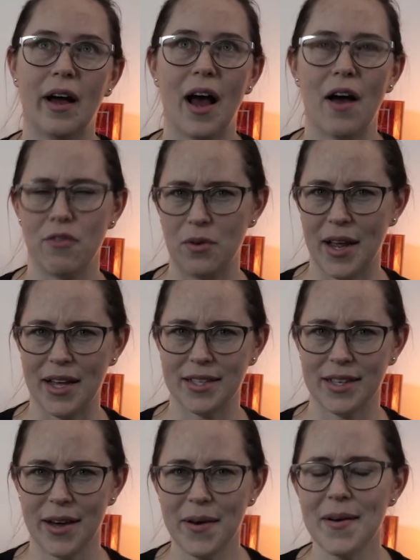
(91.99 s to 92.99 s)
a few days
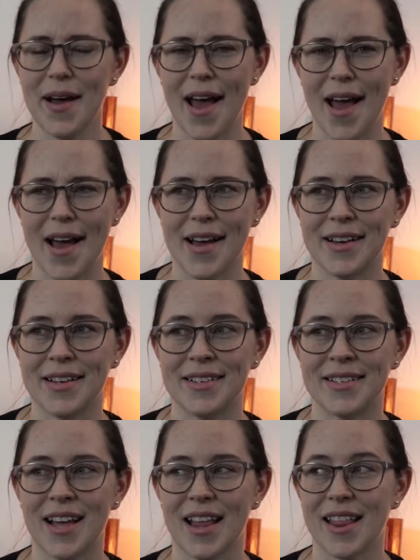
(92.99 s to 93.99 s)
ago,
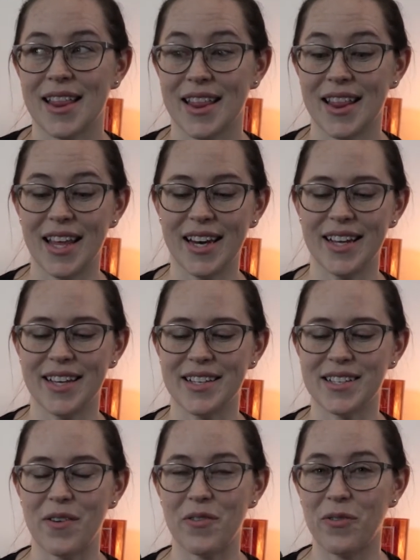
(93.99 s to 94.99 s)
and it
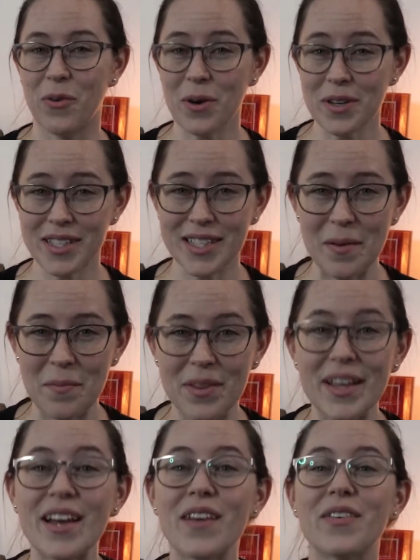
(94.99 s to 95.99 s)
is for
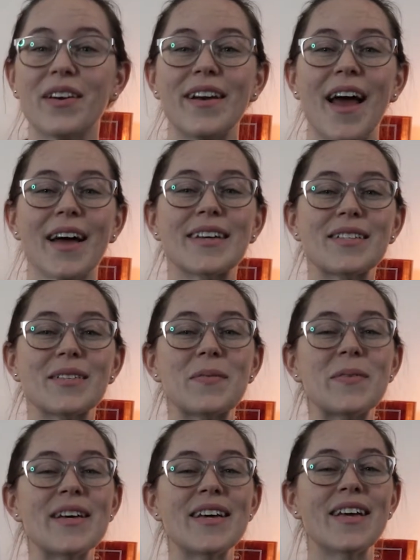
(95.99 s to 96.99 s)
something for next
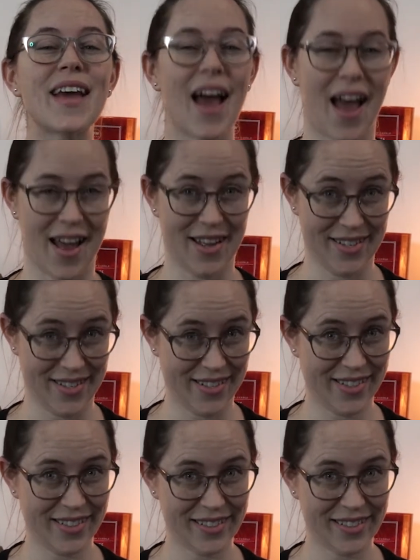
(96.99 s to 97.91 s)
weekend.